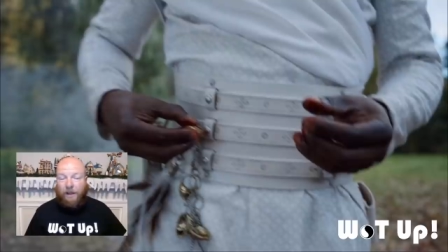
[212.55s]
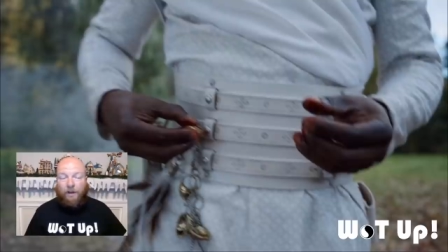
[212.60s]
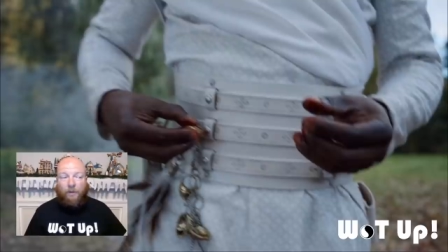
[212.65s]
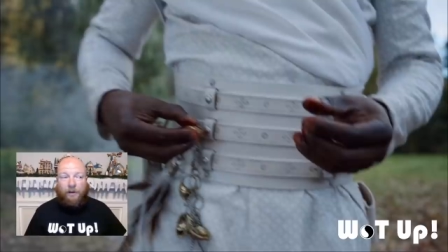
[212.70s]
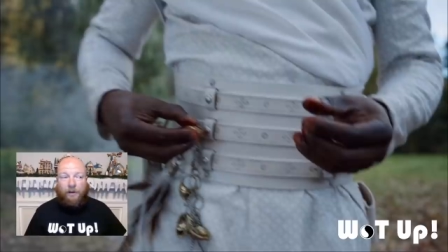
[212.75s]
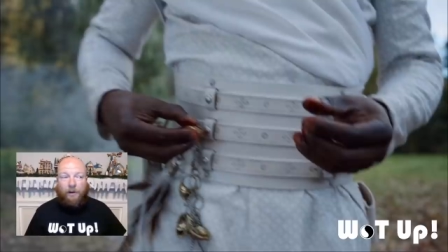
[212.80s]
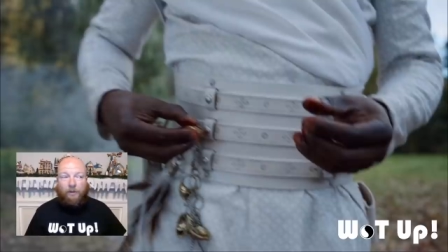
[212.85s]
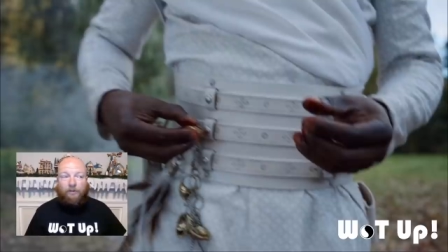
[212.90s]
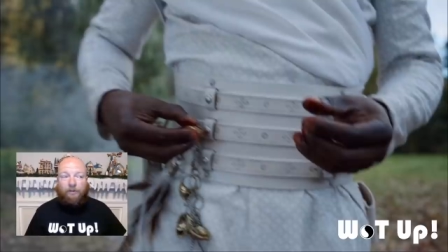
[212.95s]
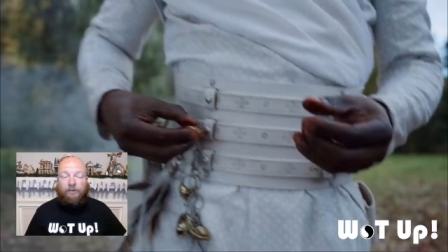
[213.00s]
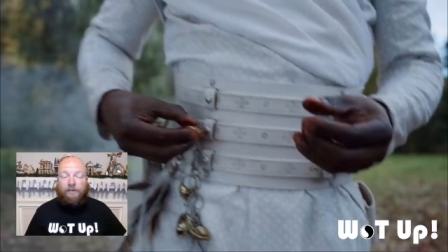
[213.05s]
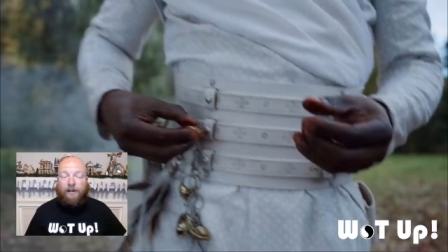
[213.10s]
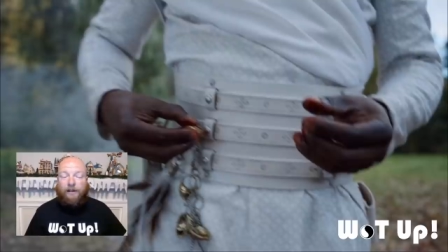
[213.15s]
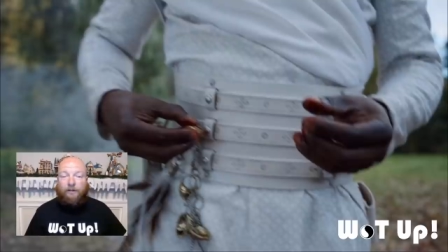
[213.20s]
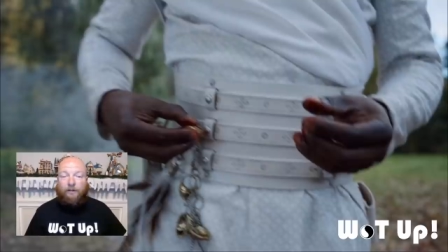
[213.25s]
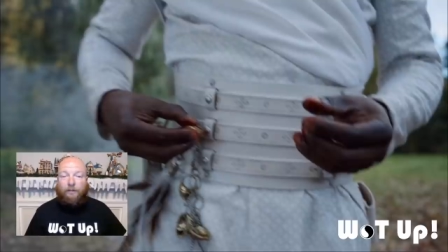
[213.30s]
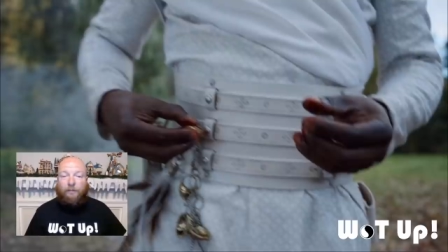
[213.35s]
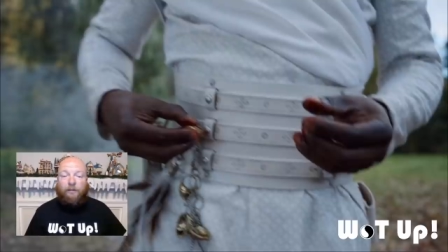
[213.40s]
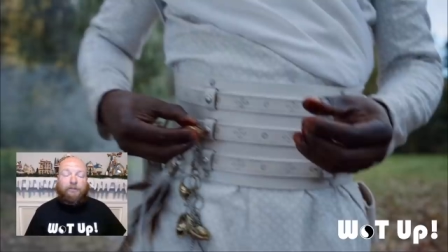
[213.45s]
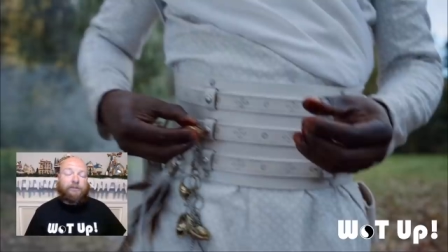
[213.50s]
We don't see that
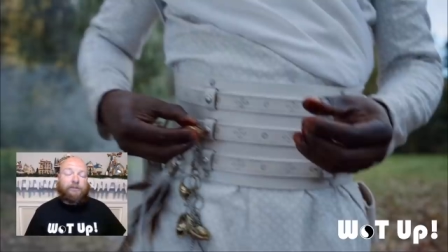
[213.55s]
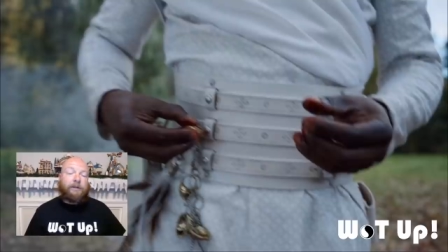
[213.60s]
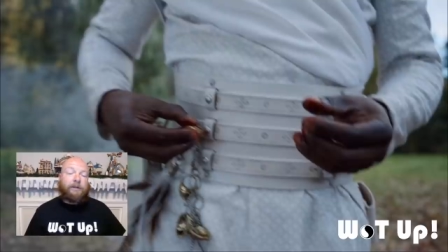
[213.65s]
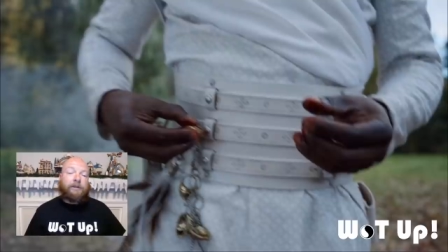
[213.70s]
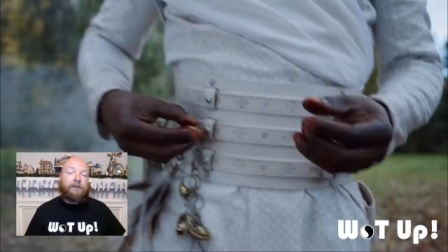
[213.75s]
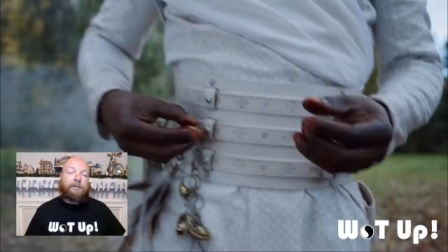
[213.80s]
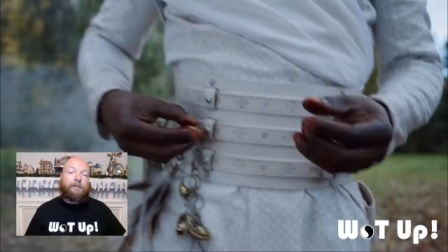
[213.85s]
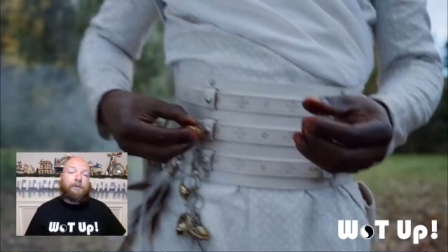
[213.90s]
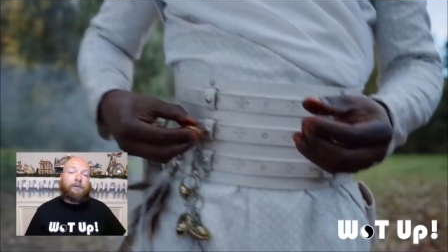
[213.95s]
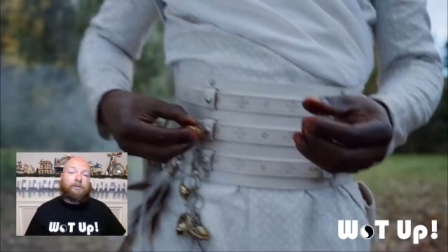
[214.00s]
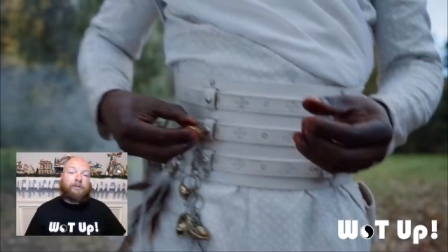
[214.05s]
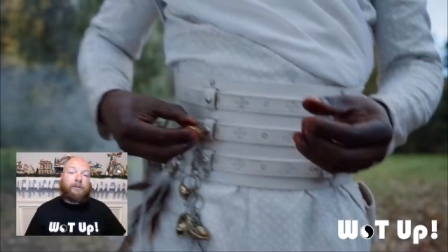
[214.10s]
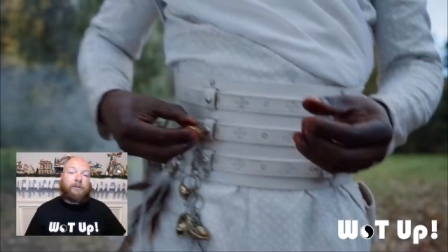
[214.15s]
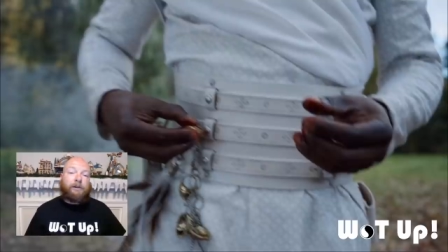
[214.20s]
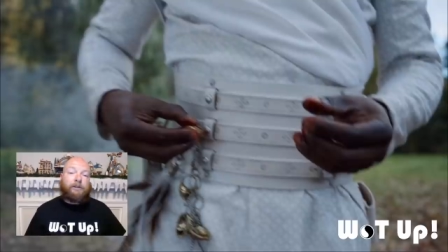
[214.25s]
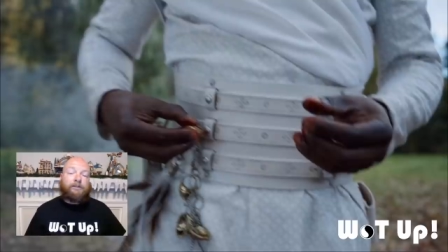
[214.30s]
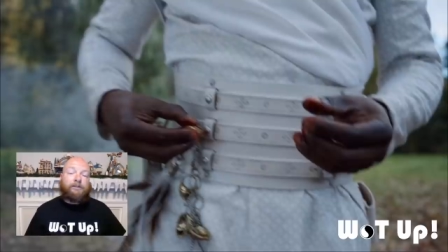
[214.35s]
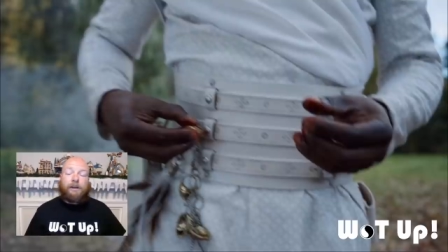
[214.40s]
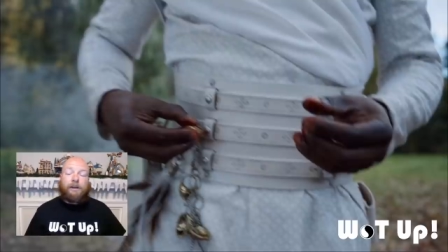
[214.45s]
till much later in the book series,